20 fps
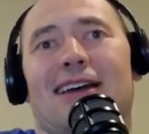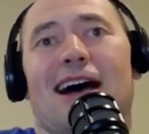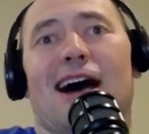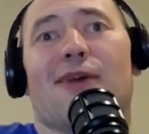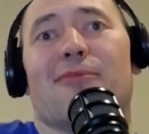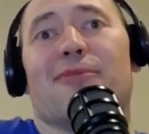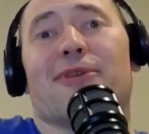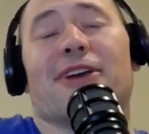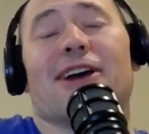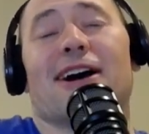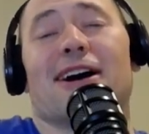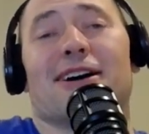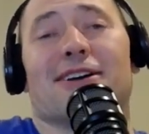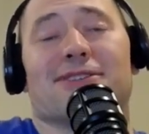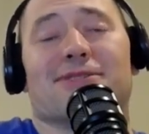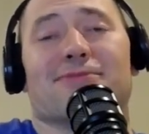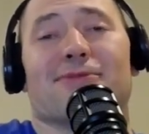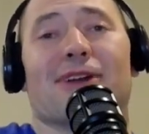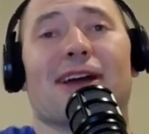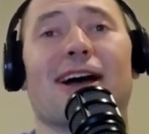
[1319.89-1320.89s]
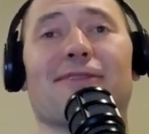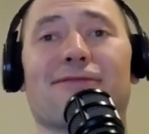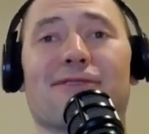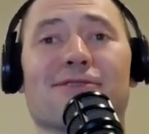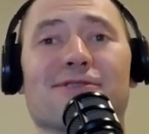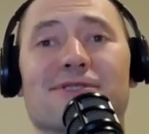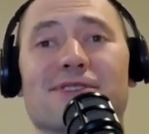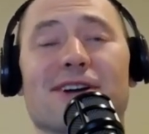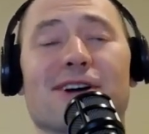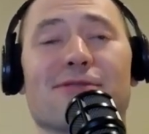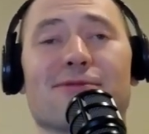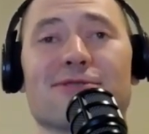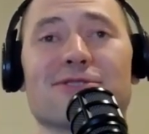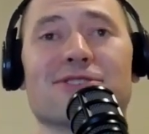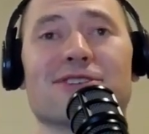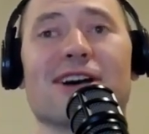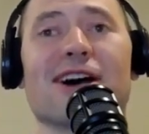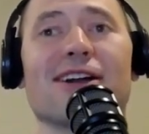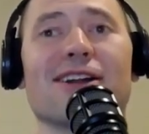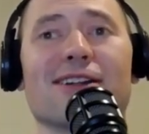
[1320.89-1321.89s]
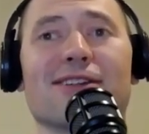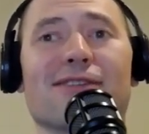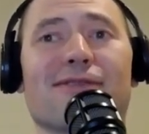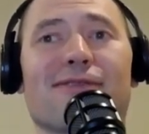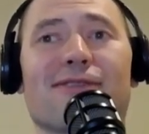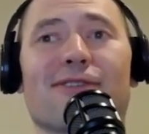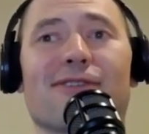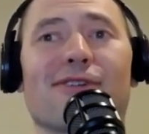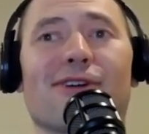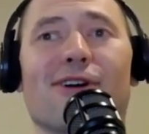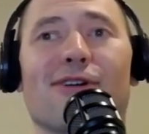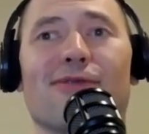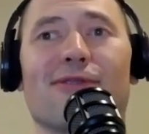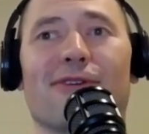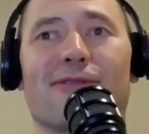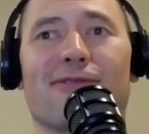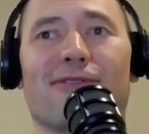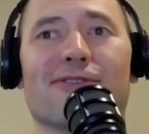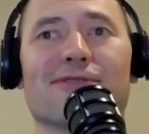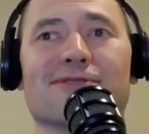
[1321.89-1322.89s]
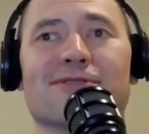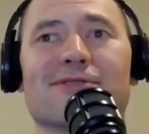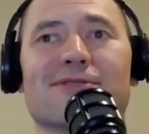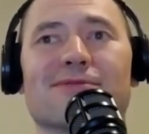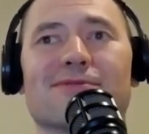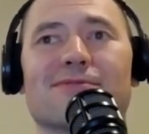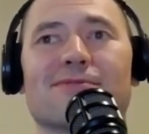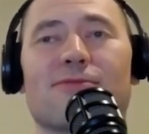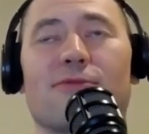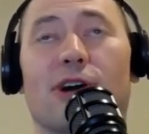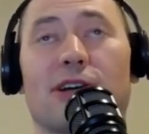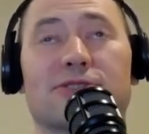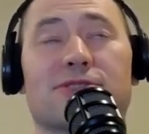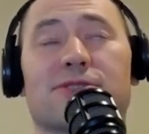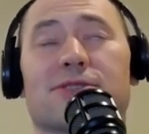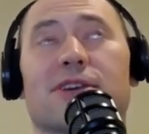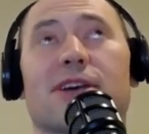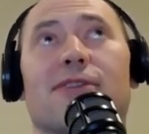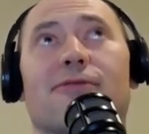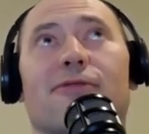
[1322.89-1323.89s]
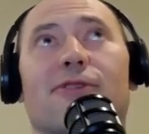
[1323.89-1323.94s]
I'll be honest, when I first started with Shiny, the first, well, I should say,